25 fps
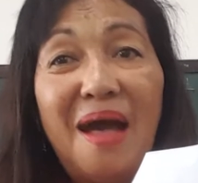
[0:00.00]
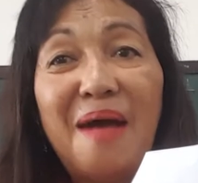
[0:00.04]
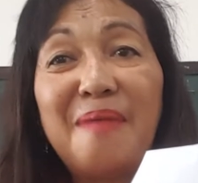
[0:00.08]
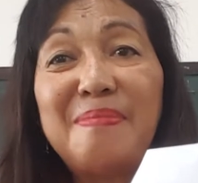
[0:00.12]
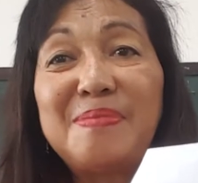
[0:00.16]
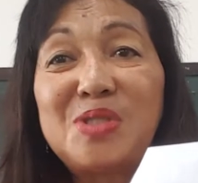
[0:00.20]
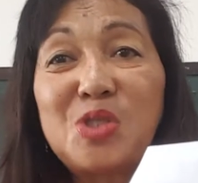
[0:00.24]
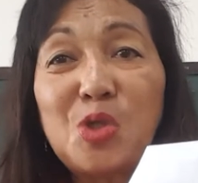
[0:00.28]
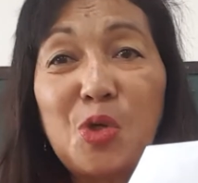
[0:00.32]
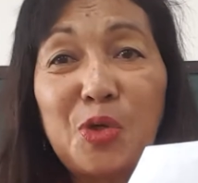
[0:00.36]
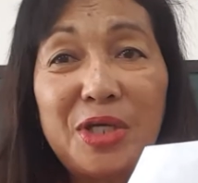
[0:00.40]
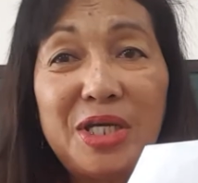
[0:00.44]

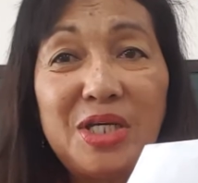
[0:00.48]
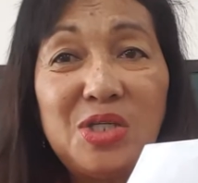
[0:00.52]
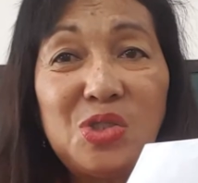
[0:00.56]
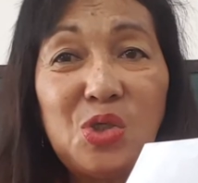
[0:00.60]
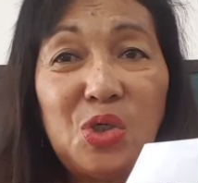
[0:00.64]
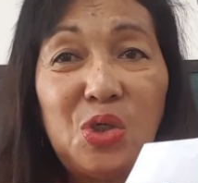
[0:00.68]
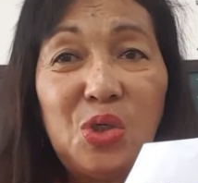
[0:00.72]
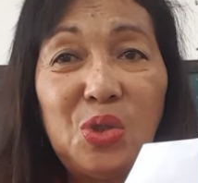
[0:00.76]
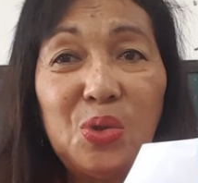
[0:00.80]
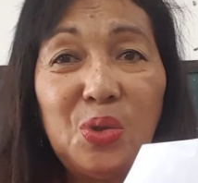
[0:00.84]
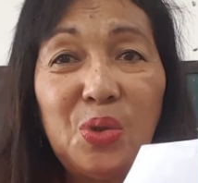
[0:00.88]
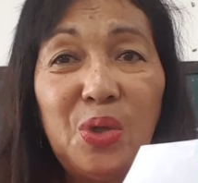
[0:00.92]
I'm talking
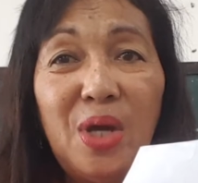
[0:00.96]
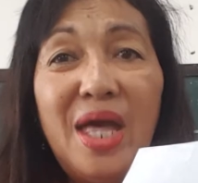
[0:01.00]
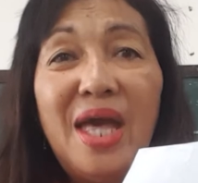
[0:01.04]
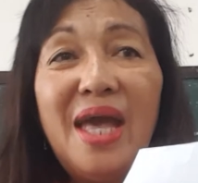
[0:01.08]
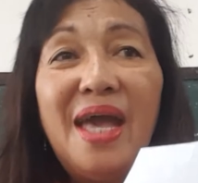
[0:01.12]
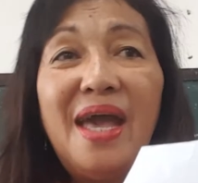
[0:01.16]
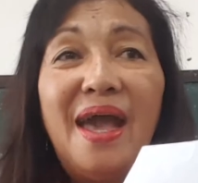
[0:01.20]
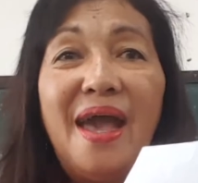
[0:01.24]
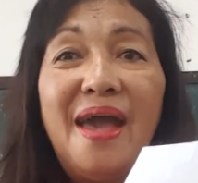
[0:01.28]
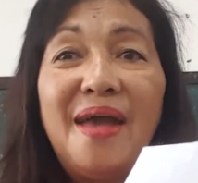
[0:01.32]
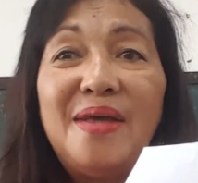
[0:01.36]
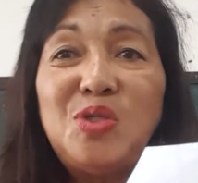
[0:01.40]
to you,
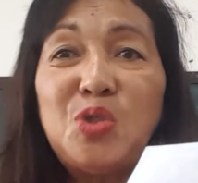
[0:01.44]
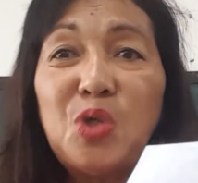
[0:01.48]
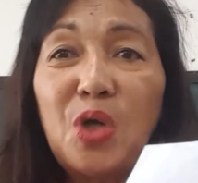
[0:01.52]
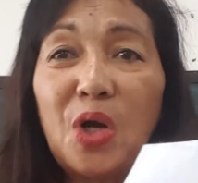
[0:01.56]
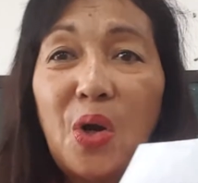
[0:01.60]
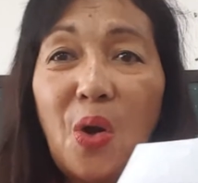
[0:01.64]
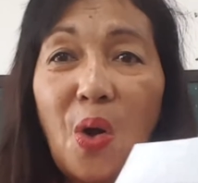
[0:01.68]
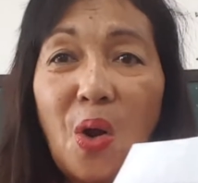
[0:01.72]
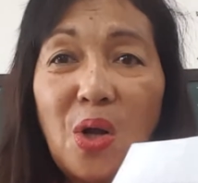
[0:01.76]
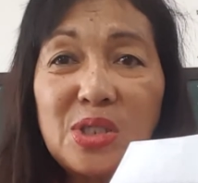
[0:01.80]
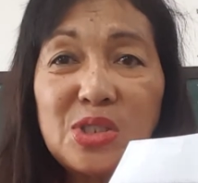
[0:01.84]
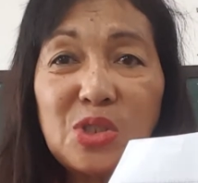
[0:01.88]
and you
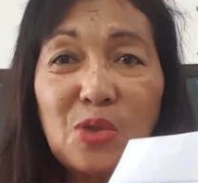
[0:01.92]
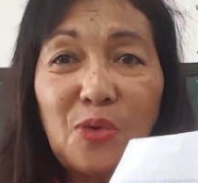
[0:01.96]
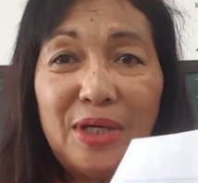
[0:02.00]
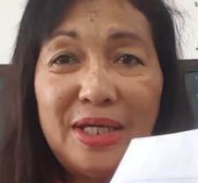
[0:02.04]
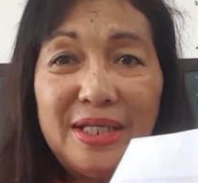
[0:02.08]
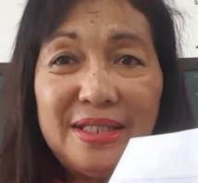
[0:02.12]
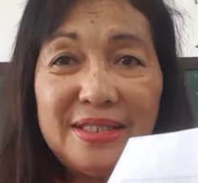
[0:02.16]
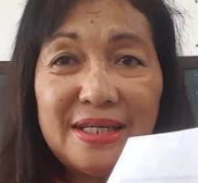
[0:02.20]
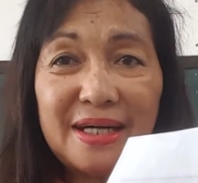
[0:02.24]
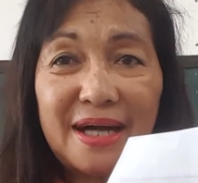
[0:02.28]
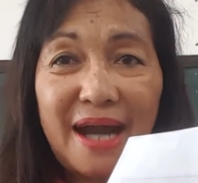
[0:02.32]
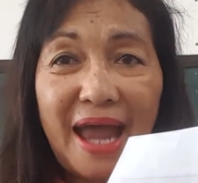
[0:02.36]
are also
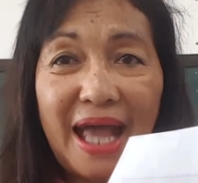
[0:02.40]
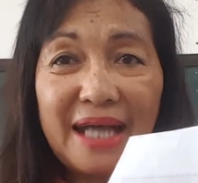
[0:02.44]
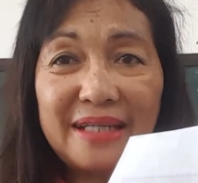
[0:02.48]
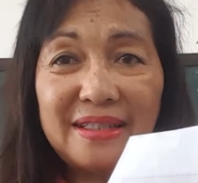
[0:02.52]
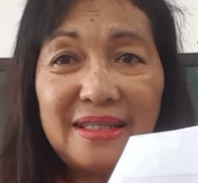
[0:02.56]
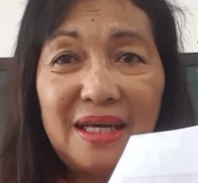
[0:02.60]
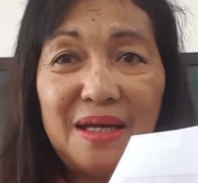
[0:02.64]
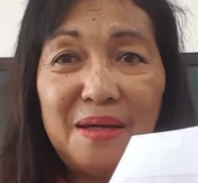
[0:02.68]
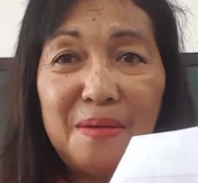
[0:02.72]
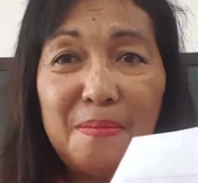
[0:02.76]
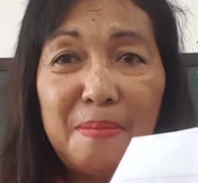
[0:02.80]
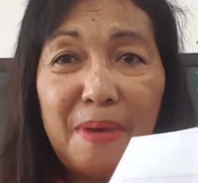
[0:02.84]

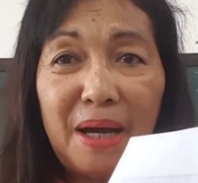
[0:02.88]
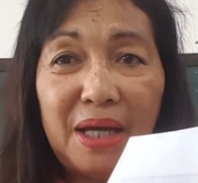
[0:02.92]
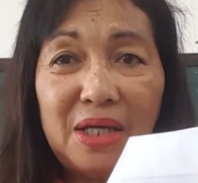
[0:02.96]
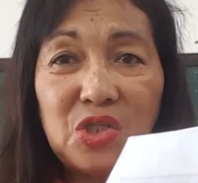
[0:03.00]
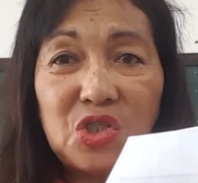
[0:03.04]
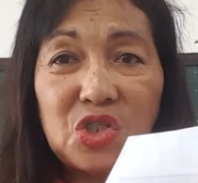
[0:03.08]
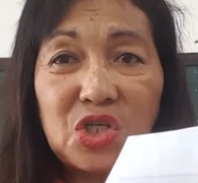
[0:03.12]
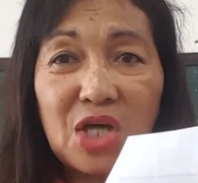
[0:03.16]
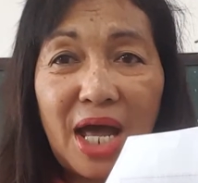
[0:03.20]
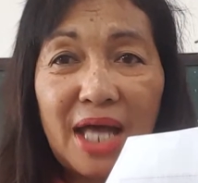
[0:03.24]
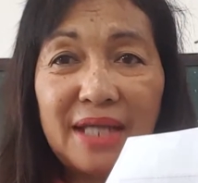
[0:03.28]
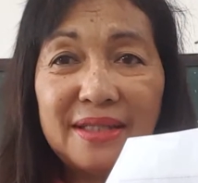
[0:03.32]
interacting by
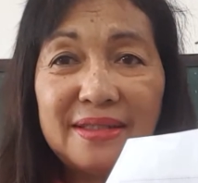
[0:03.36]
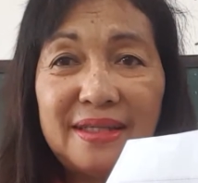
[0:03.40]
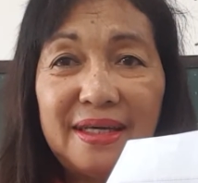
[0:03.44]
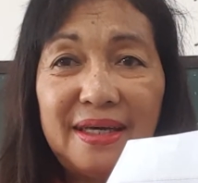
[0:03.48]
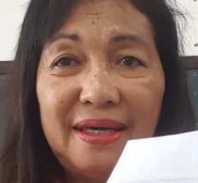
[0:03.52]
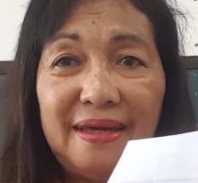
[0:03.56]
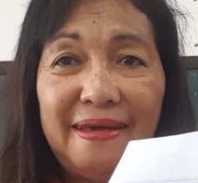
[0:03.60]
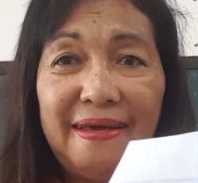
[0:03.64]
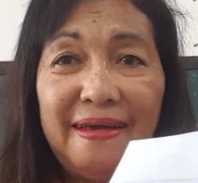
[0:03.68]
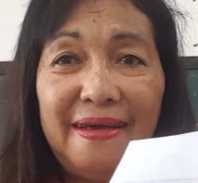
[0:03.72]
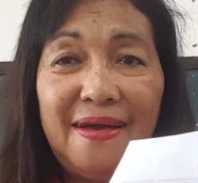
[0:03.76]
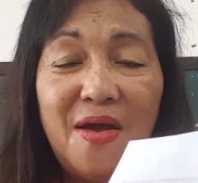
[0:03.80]

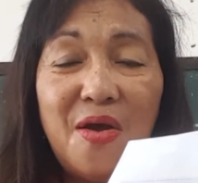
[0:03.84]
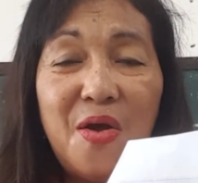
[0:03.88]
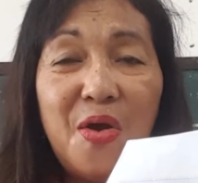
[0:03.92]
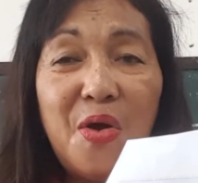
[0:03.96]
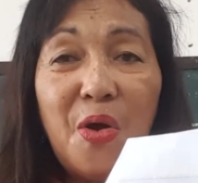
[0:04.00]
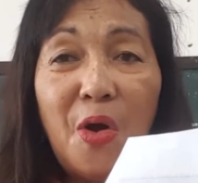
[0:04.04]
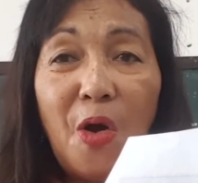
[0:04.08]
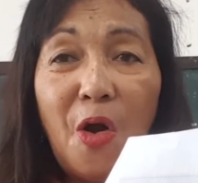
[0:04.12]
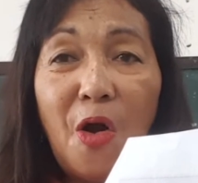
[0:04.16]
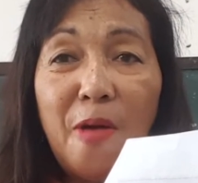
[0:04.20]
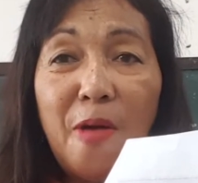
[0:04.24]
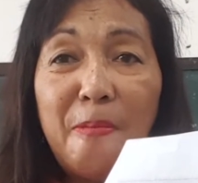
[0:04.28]
chatting
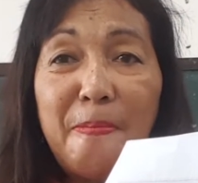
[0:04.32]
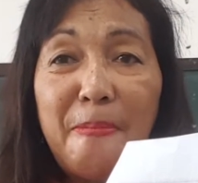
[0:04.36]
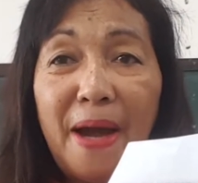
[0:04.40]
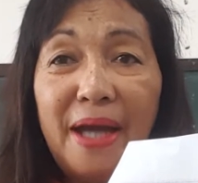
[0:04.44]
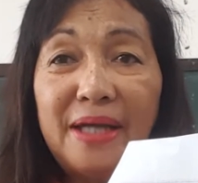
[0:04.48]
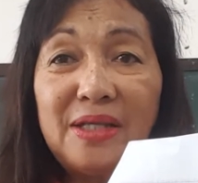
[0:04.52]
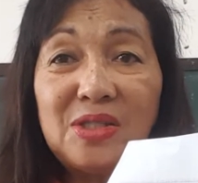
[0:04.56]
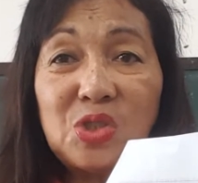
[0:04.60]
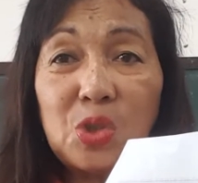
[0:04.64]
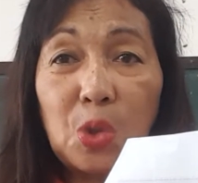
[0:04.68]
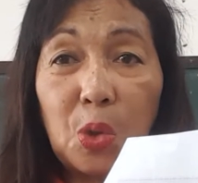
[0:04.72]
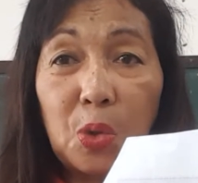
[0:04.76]
or
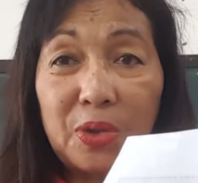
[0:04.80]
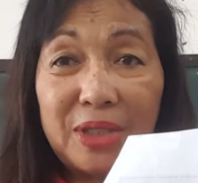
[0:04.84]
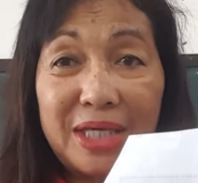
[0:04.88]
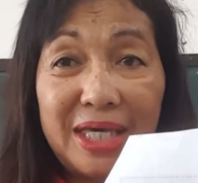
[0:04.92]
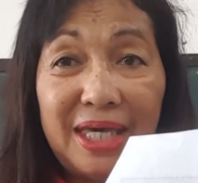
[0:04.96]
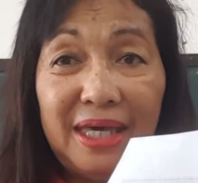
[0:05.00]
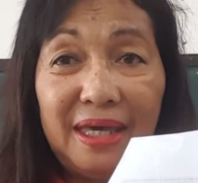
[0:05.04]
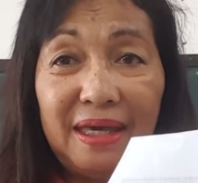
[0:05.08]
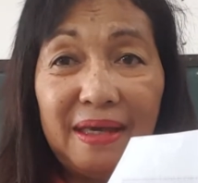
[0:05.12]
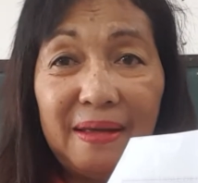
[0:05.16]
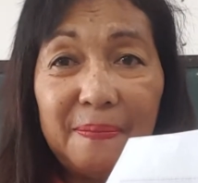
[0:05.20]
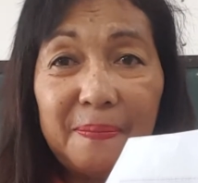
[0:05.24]
by
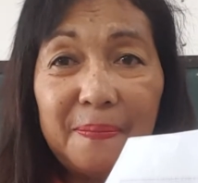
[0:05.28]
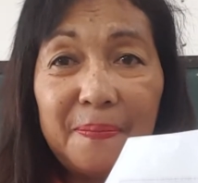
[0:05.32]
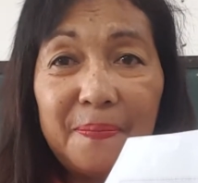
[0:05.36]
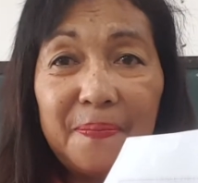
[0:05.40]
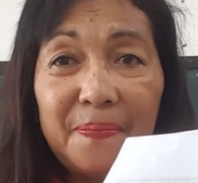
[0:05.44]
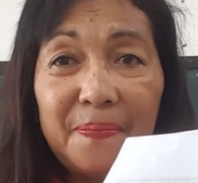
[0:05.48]
talking.